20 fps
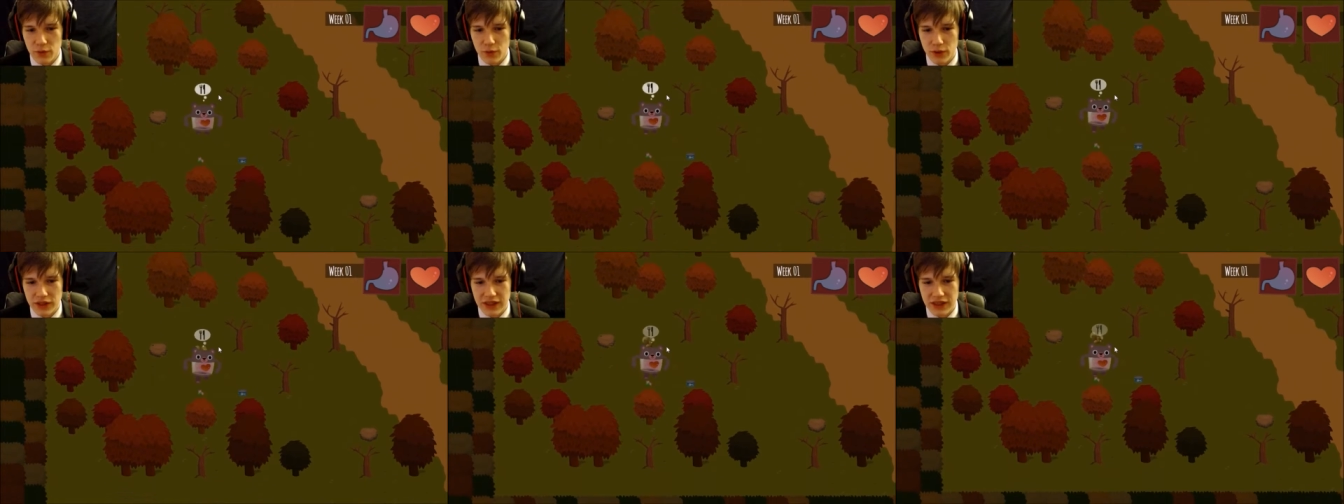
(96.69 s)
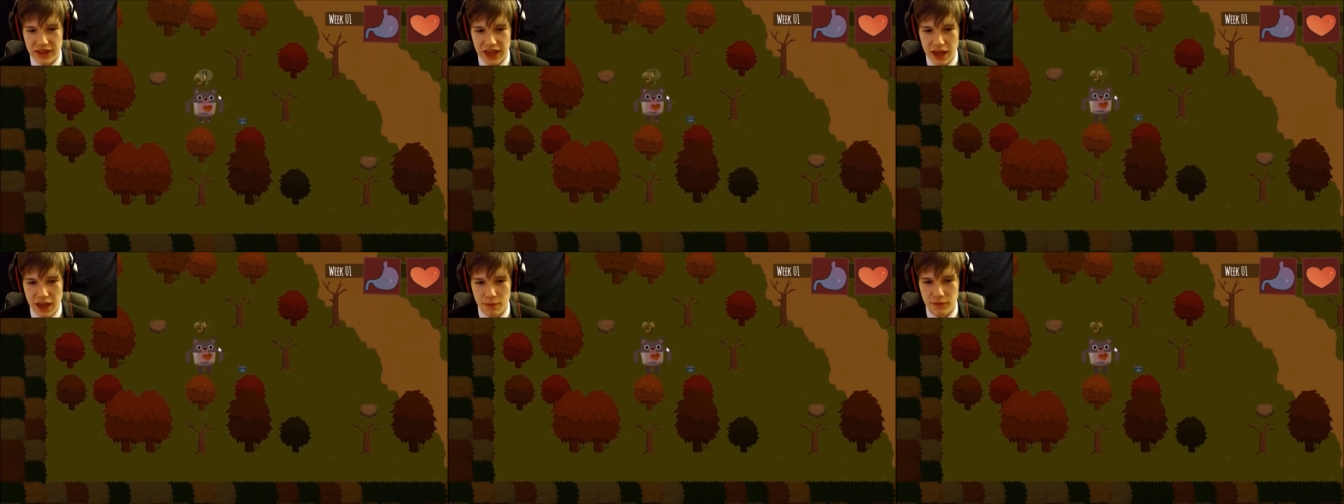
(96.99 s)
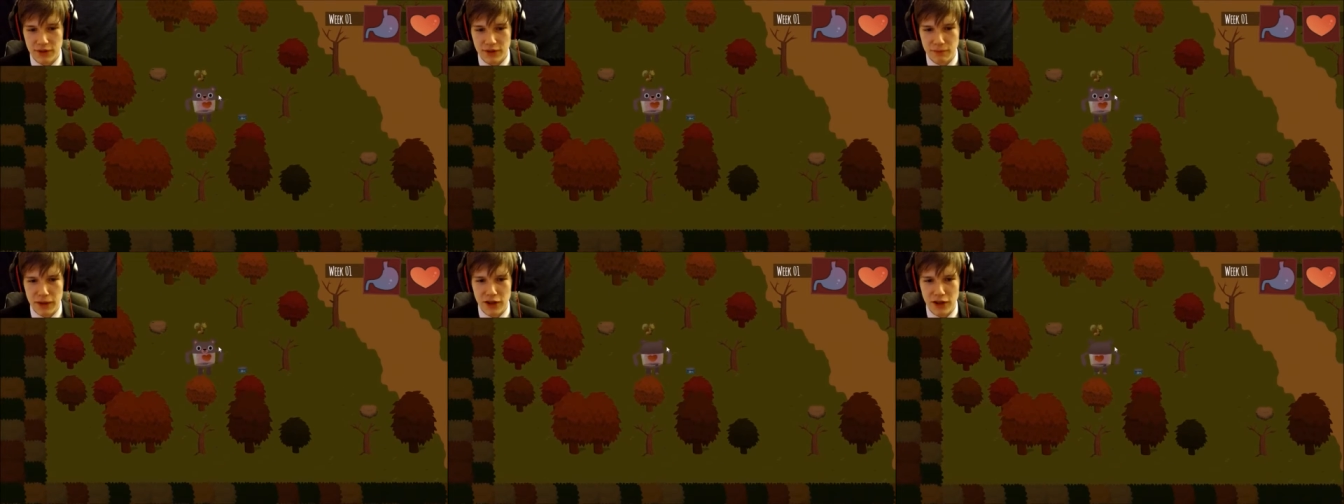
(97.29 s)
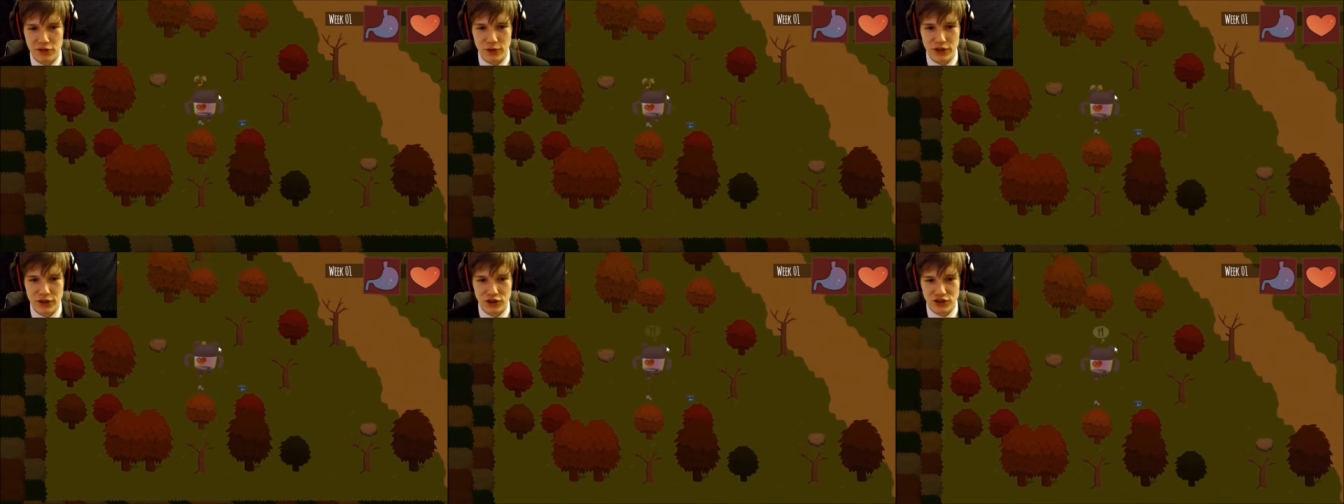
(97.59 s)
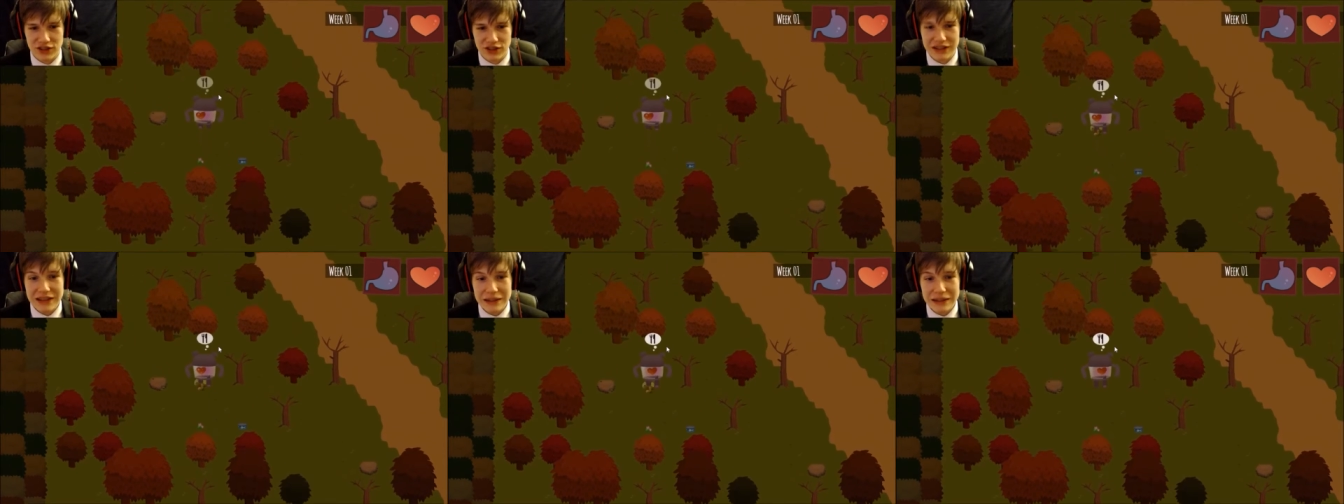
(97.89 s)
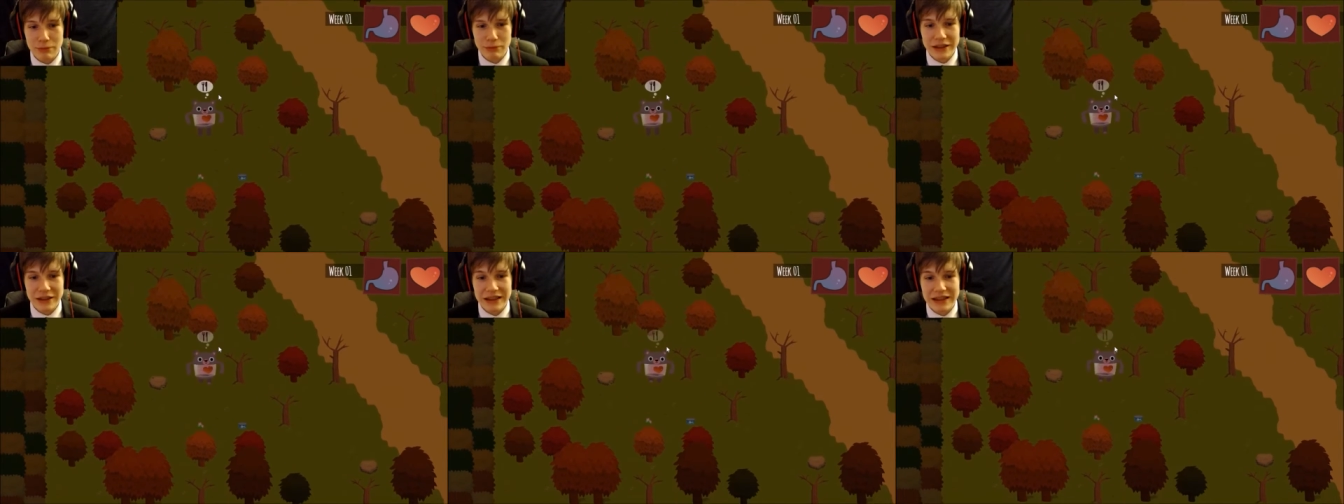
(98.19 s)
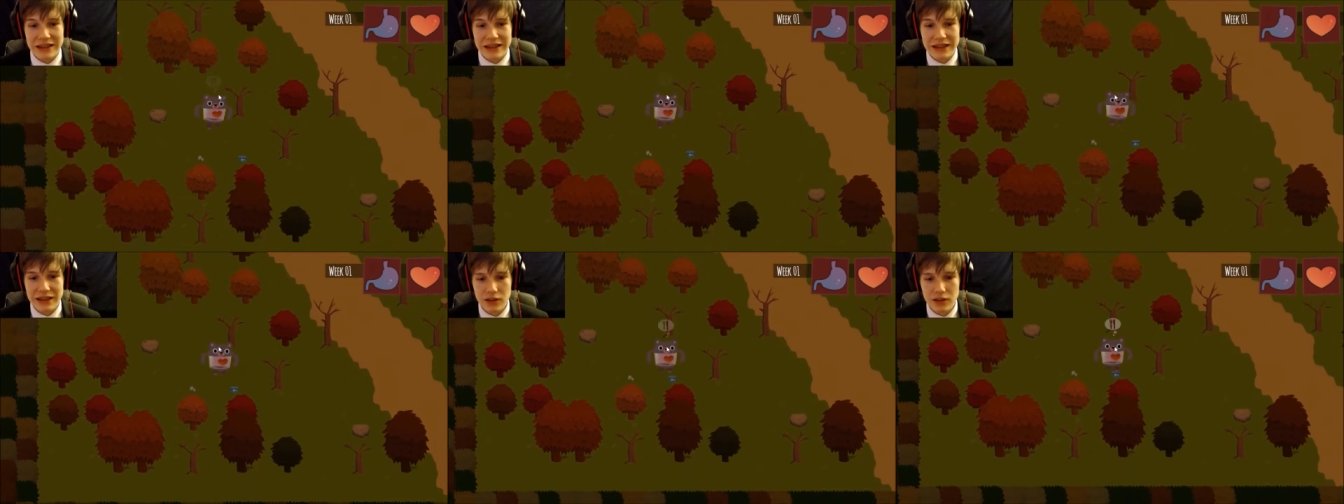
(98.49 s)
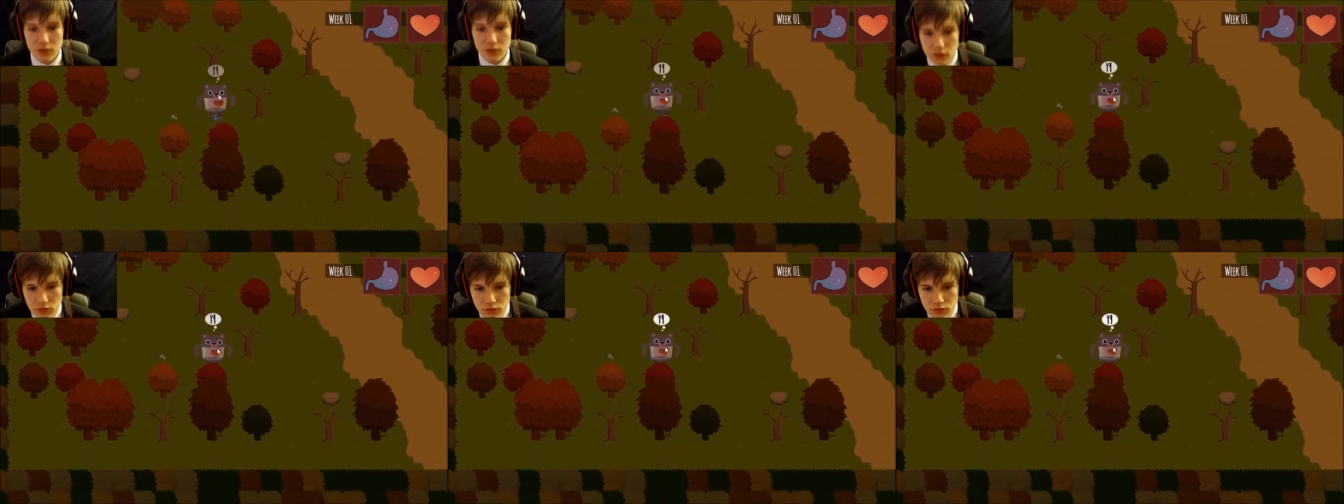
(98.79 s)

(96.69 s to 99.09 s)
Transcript: what the game is about? Do I just keep eating?